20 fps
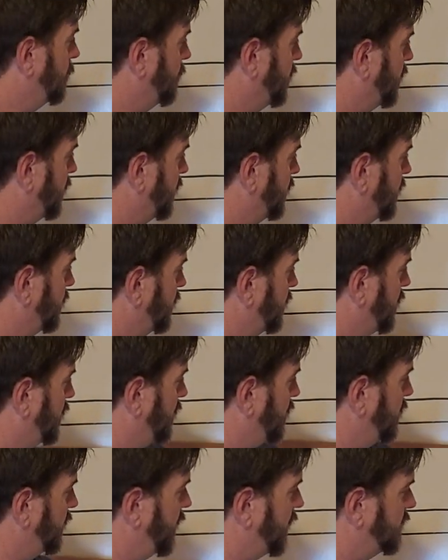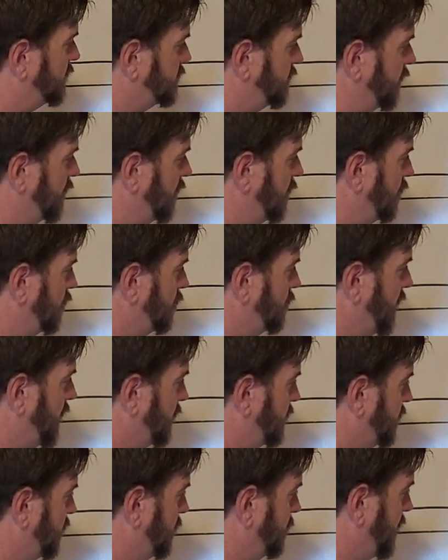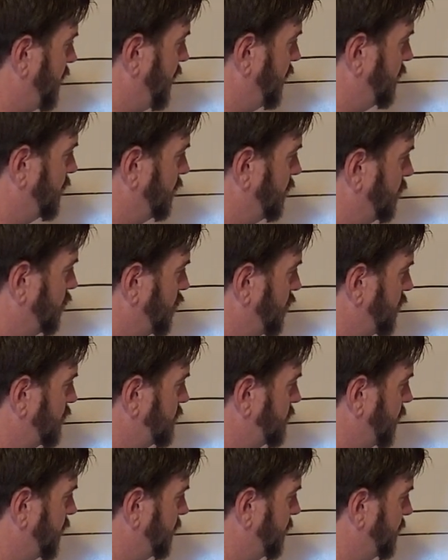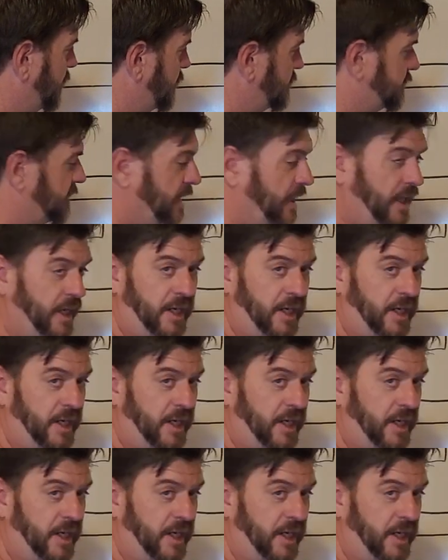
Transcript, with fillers: But I'll look at it. So then I'll go back to the bank or the mortgage company and I'll say,